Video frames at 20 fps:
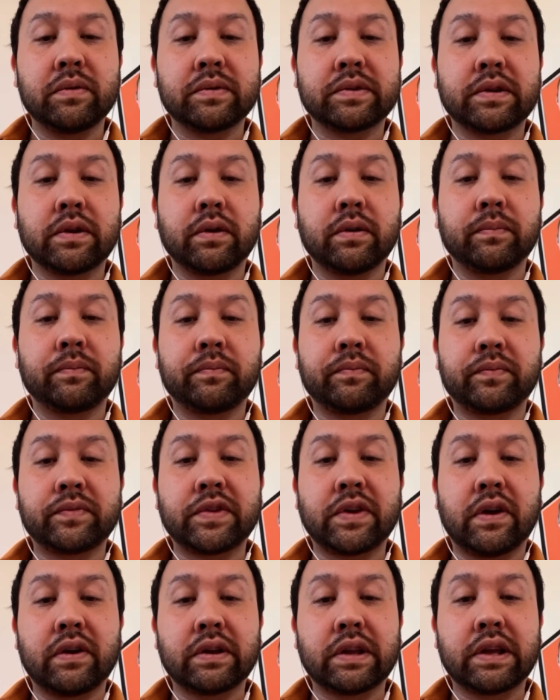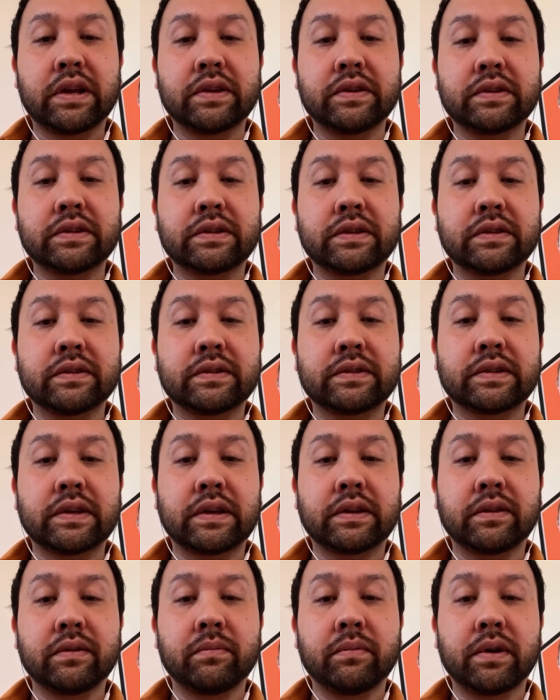was a song that I used to sing
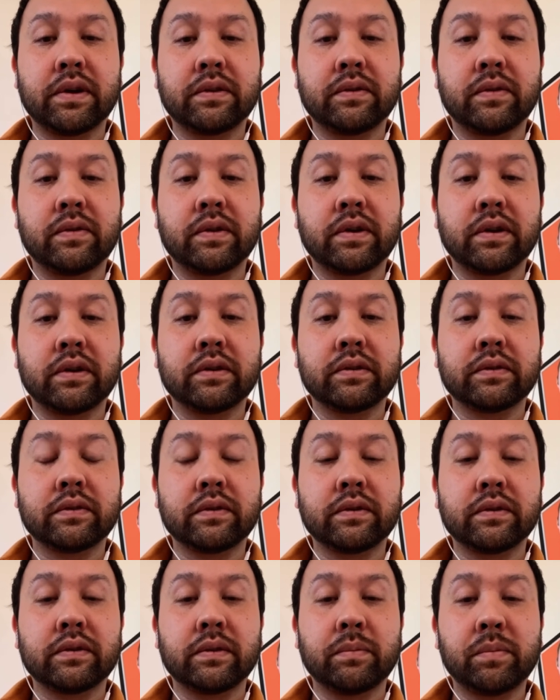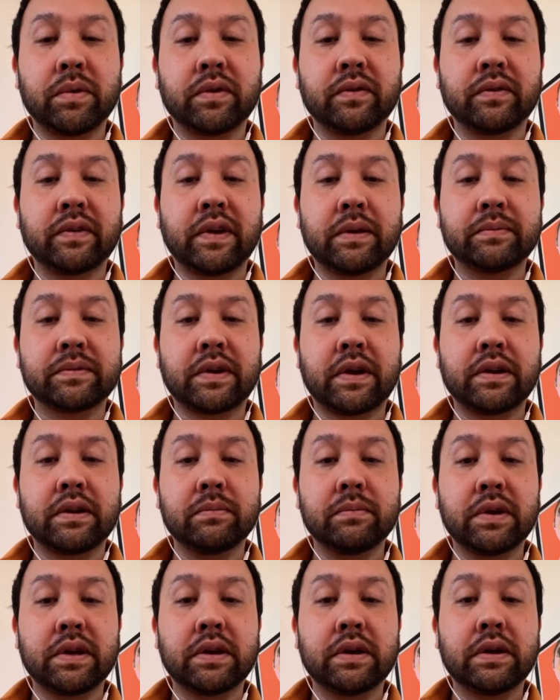to my daughter. Her middle name's
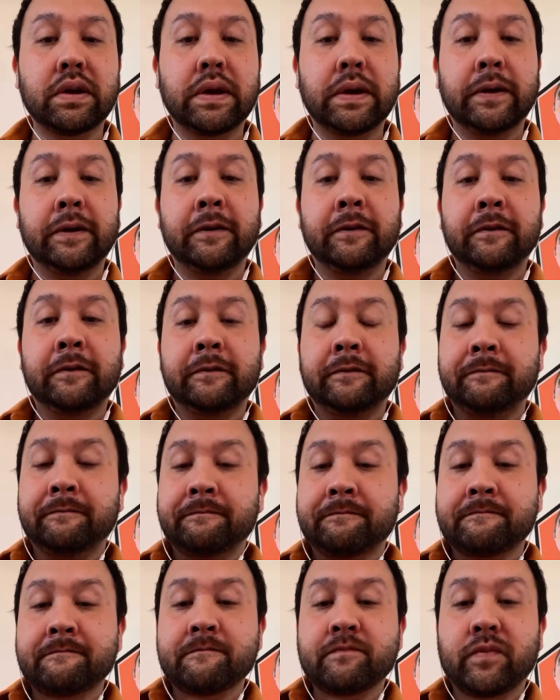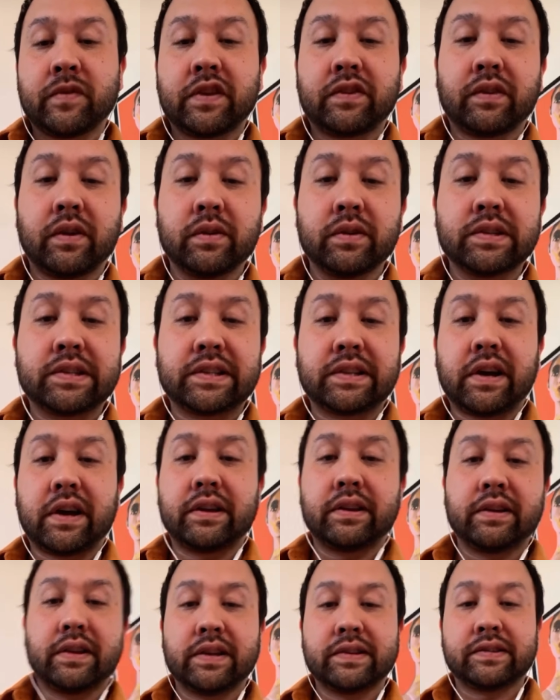Honeybee. So it
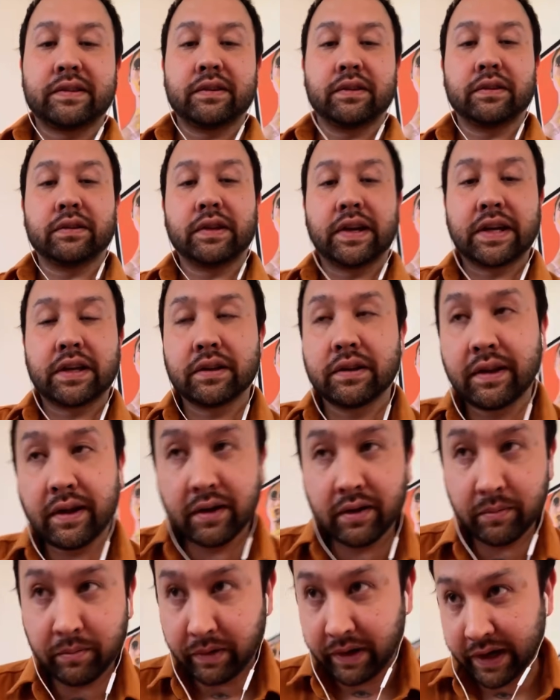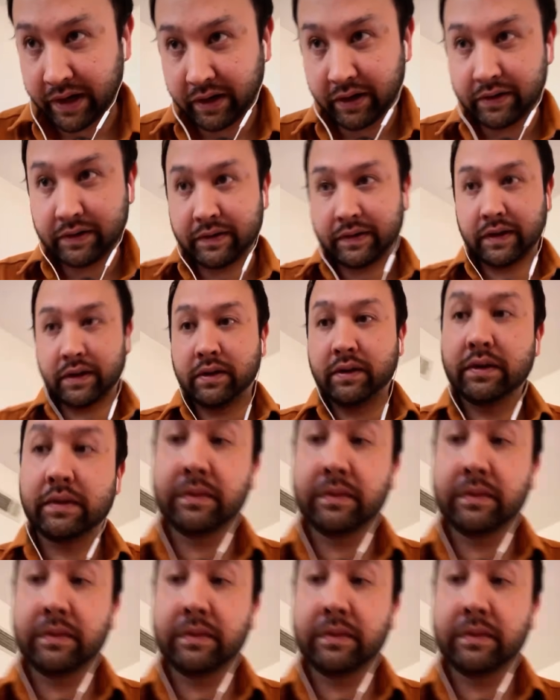started as a lullaby kind of thing.